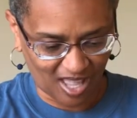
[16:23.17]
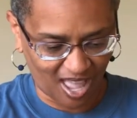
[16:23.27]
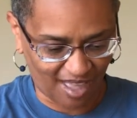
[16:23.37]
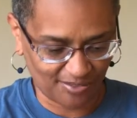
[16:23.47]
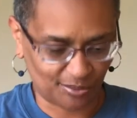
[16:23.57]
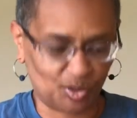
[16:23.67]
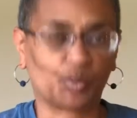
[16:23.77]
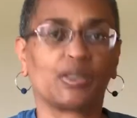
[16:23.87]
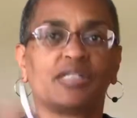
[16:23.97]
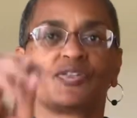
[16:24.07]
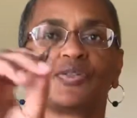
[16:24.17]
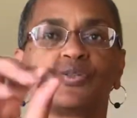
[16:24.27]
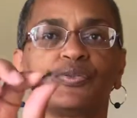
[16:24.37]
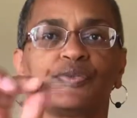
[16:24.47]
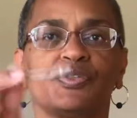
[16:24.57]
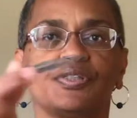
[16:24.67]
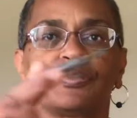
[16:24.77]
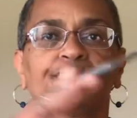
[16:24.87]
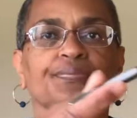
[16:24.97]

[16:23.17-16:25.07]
have some tweezers